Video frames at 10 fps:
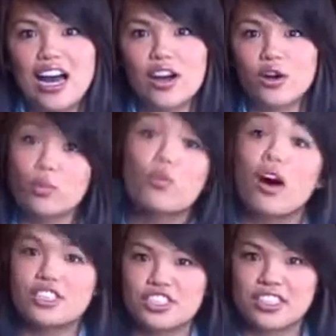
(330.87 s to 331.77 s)
or
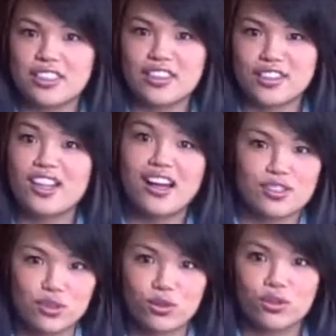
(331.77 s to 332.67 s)
watching the
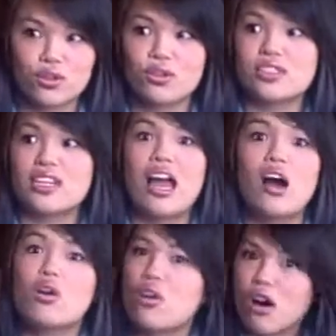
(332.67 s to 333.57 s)
classical girls and
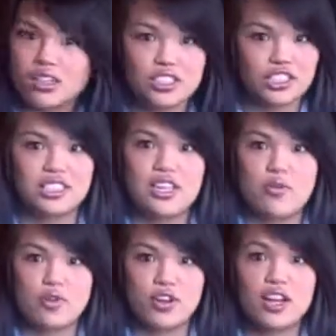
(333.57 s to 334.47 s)
how conscious they
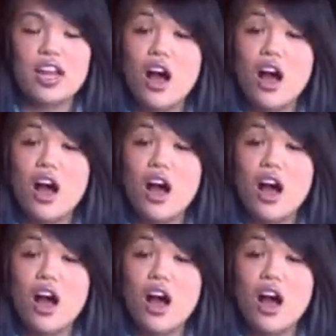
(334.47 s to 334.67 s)
were